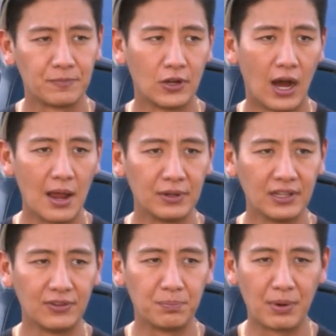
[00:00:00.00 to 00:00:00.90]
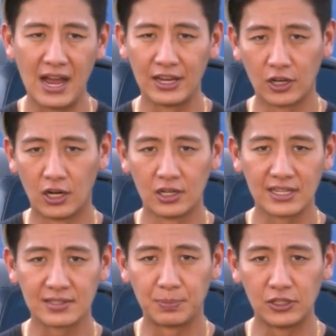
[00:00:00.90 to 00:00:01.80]
you know, I believe in buying cars
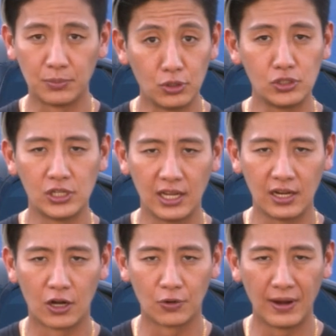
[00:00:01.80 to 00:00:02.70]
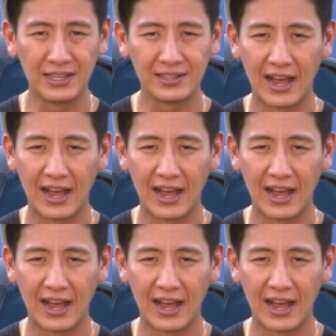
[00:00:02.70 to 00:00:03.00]
that's been depreciated already,